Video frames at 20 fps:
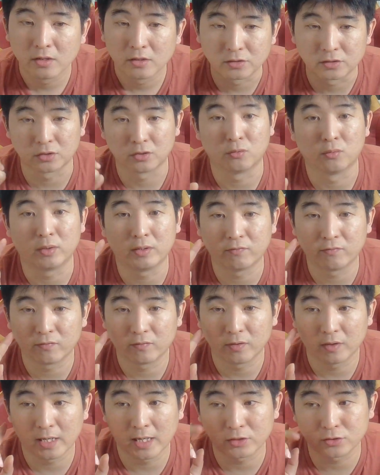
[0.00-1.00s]
So we've
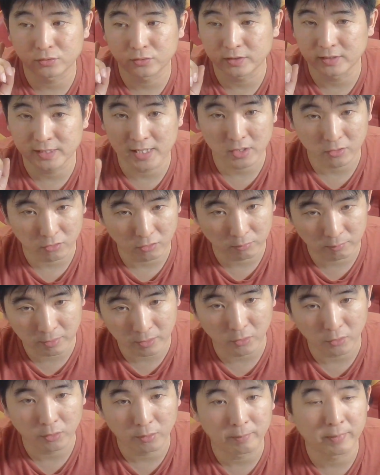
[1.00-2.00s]
actually tackled
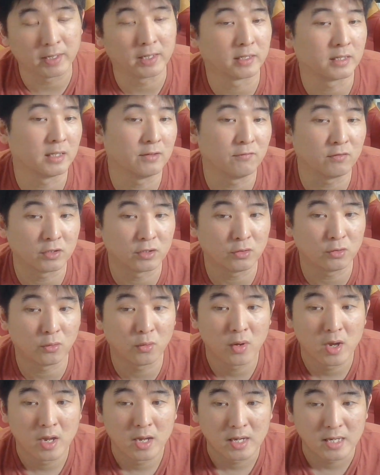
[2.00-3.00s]
both by giving
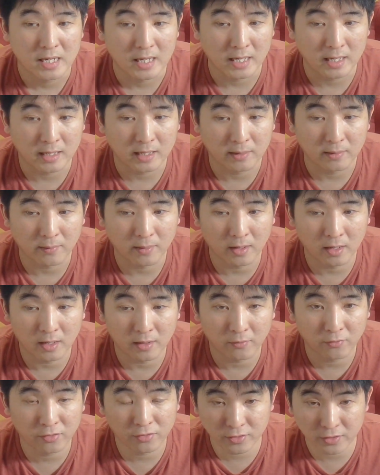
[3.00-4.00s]
you a
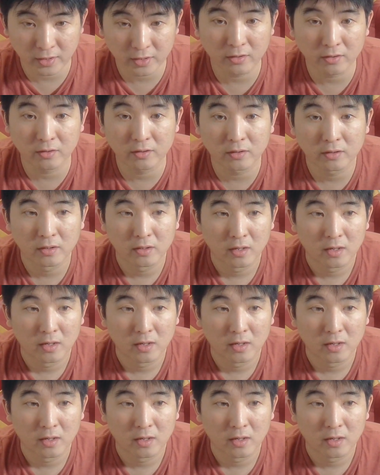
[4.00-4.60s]
thicker,